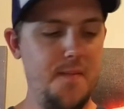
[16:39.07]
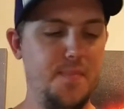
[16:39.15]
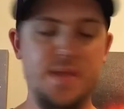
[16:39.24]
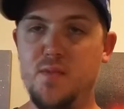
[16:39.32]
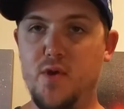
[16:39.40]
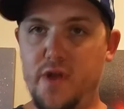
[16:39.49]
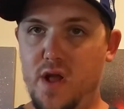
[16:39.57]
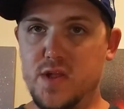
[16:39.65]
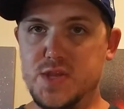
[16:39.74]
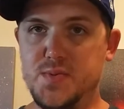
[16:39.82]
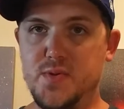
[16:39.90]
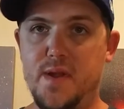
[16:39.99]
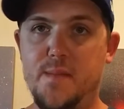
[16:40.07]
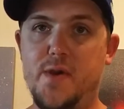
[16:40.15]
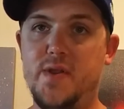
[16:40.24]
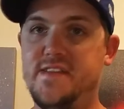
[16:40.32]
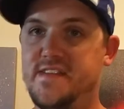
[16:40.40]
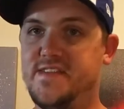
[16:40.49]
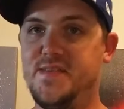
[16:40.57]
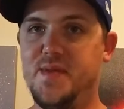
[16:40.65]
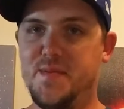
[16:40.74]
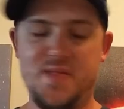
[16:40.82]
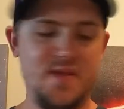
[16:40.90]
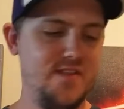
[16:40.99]
be more knowledgeable about a system
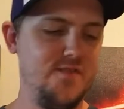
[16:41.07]
I'm playing